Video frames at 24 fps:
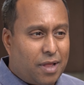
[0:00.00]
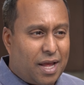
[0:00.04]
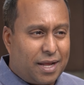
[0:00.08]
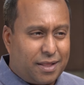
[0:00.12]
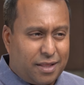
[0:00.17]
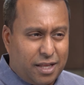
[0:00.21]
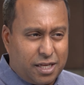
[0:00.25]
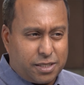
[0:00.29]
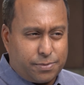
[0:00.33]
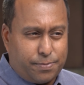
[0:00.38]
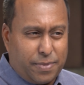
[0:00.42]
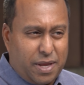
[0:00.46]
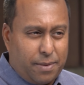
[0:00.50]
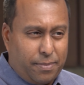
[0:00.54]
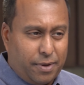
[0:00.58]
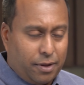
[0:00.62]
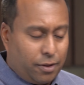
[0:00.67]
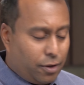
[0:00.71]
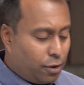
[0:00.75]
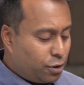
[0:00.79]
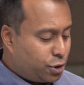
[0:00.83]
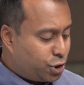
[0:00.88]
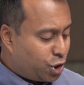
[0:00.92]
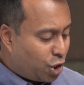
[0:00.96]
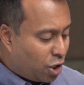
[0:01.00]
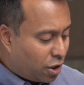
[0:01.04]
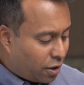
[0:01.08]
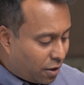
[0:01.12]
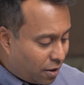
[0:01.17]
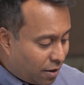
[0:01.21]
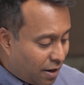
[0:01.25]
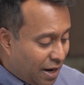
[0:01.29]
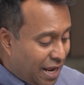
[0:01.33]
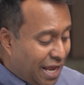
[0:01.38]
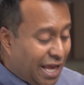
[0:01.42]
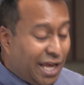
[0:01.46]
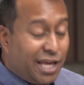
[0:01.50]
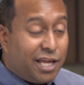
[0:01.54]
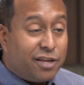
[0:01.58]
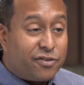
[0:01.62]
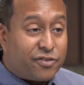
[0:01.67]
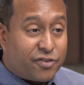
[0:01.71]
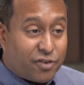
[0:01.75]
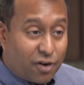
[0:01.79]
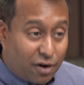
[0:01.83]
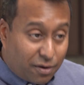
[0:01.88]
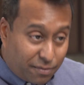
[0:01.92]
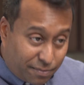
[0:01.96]
like this, maybe a little darker. You
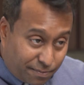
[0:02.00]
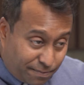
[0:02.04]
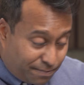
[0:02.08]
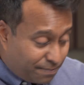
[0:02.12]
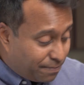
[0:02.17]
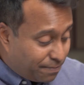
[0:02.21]
start